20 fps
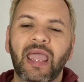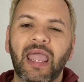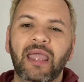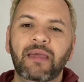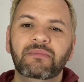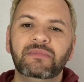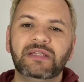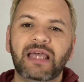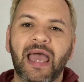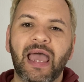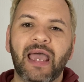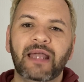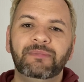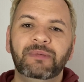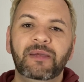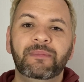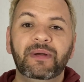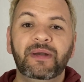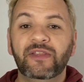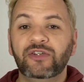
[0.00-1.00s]
aimed at
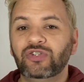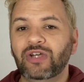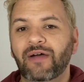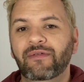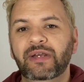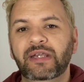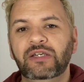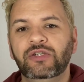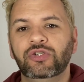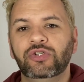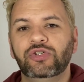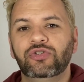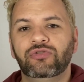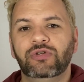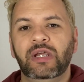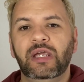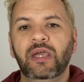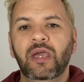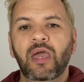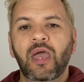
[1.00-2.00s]
people in the travel
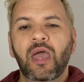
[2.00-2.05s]
industry.